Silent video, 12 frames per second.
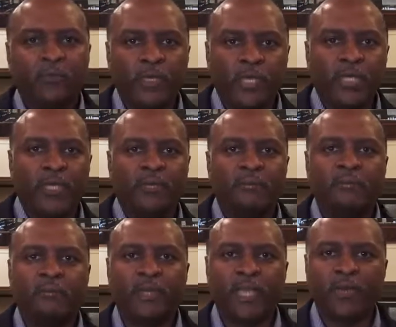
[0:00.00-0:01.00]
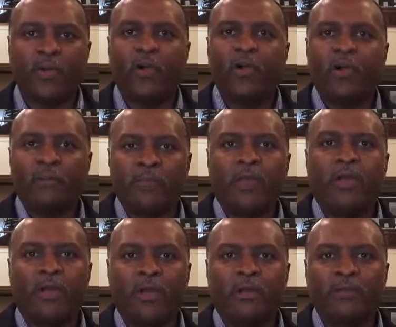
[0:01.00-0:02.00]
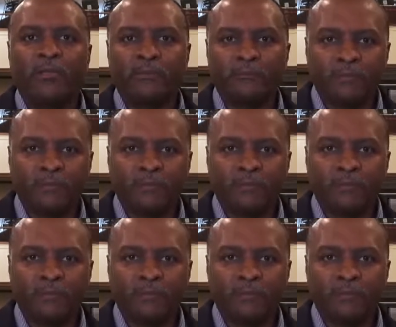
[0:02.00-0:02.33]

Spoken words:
with him an armed guard